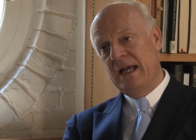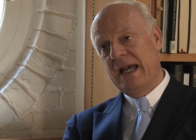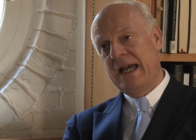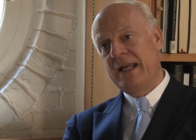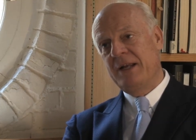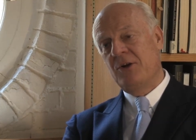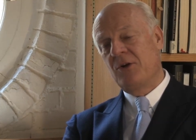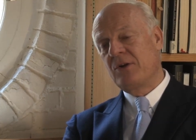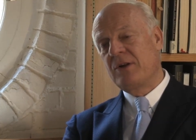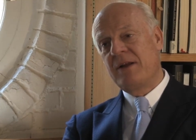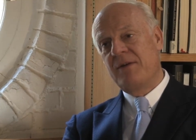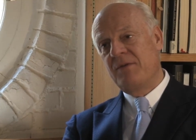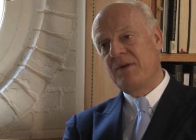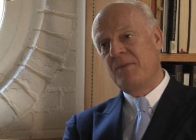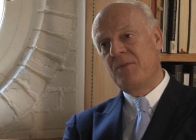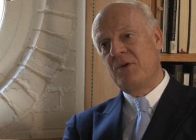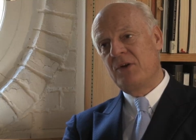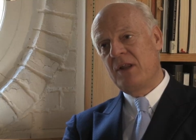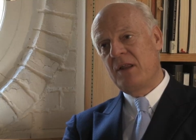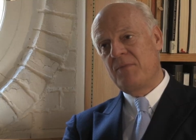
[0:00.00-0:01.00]
and not
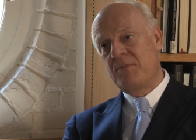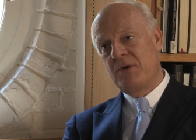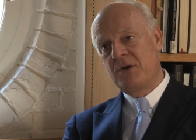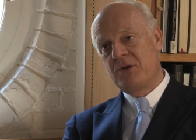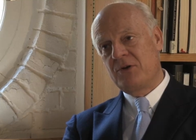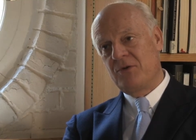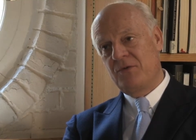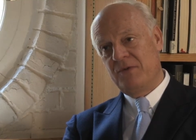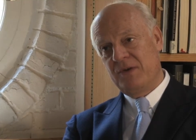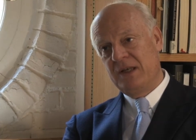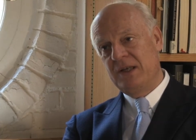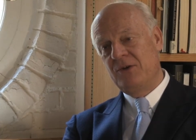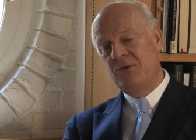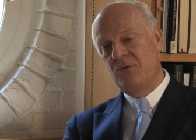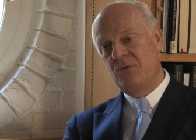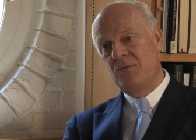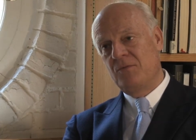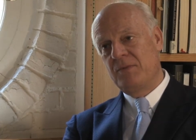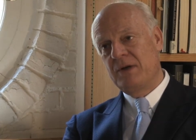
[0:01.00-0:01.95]
everybody is part of EU,